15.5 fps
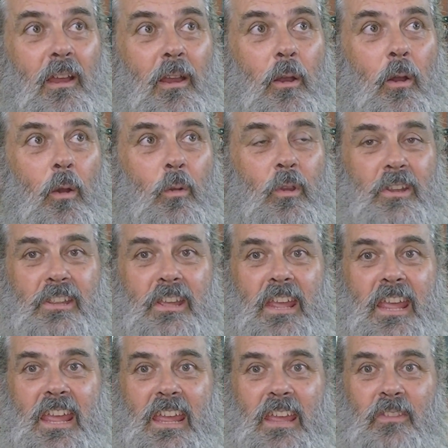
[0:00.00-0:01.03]
Oh, can you
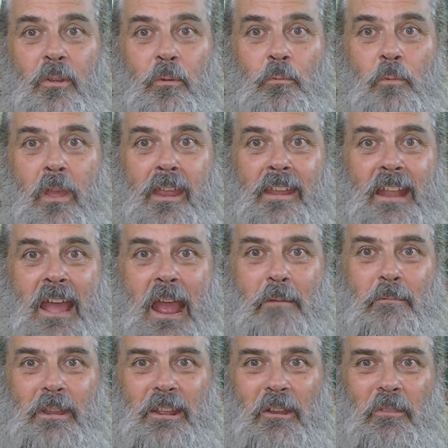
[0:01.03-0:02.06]
hear the rain
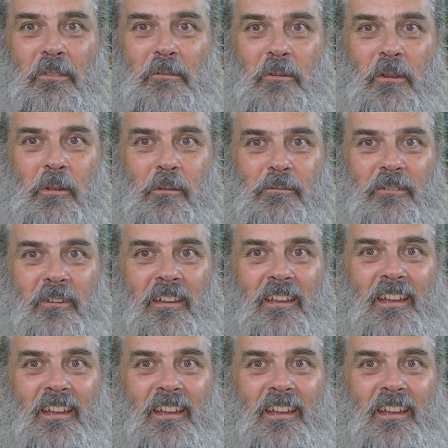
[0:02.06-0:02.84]
hammering on the roof?